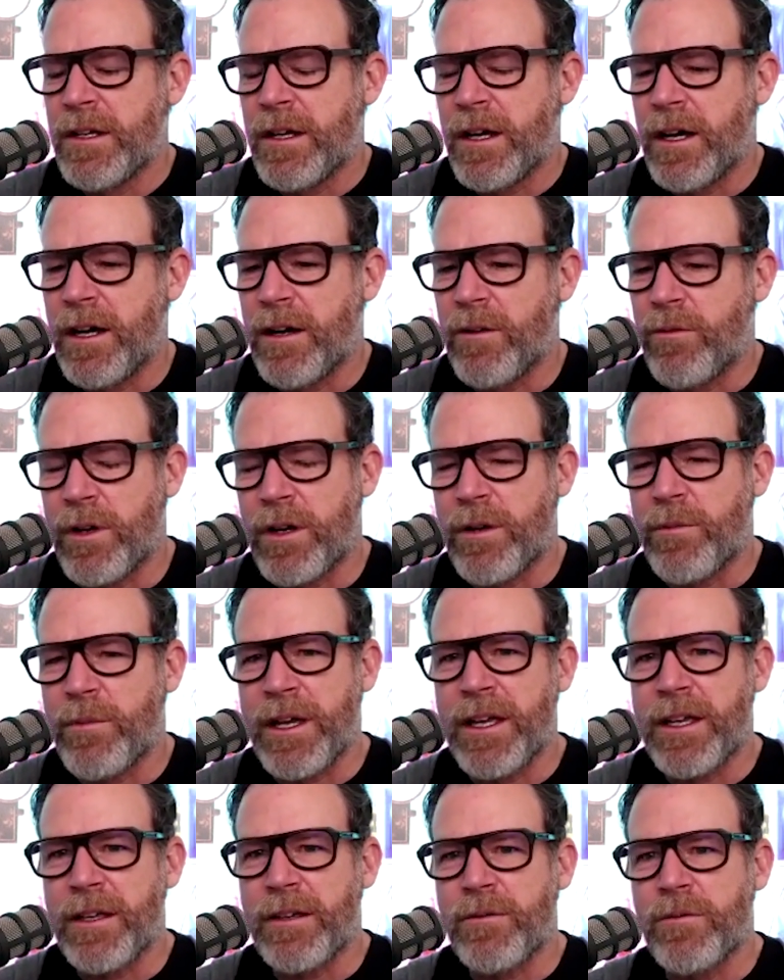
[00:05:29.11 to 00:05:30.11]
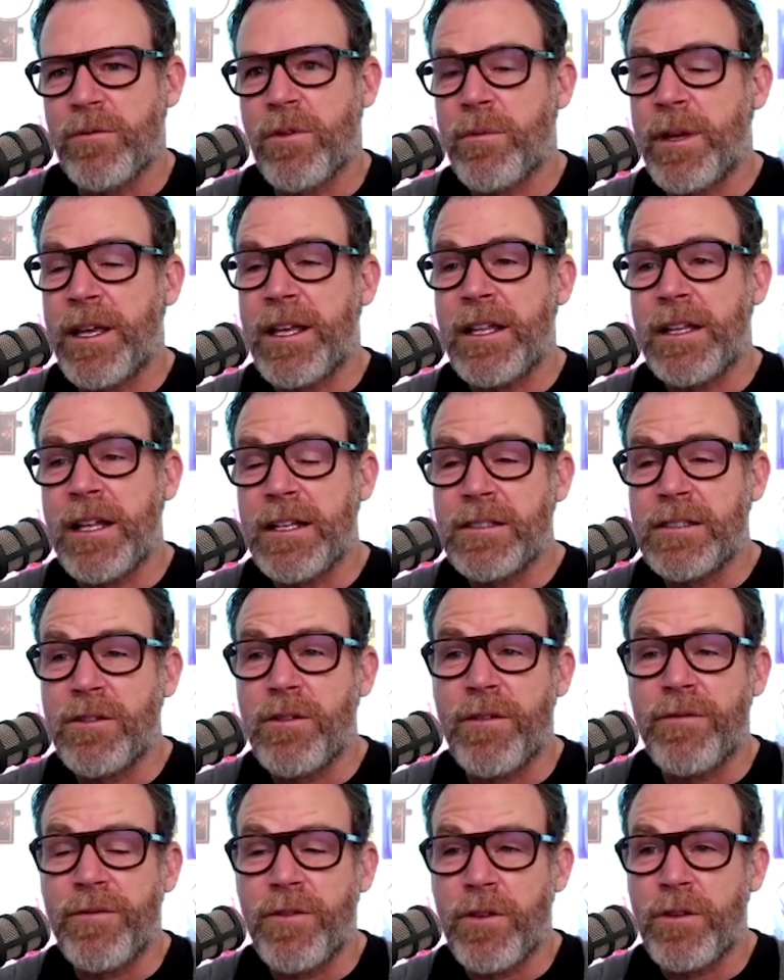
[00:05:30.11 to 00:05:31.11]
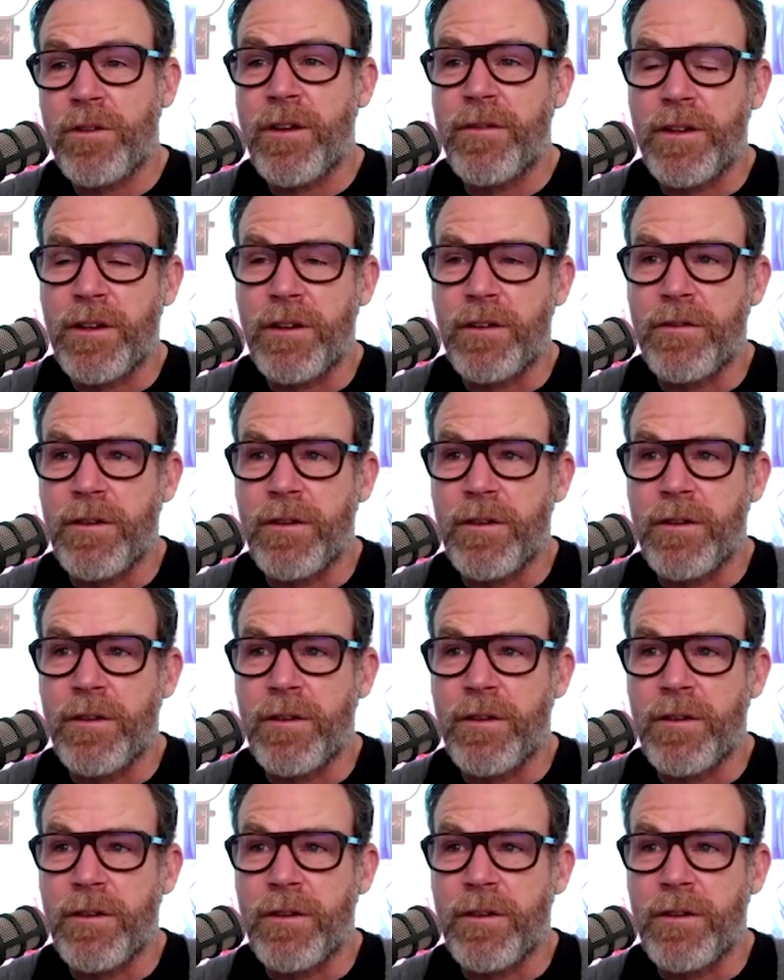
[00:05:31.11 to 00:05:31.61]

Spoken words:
one of my clients who I've photographed and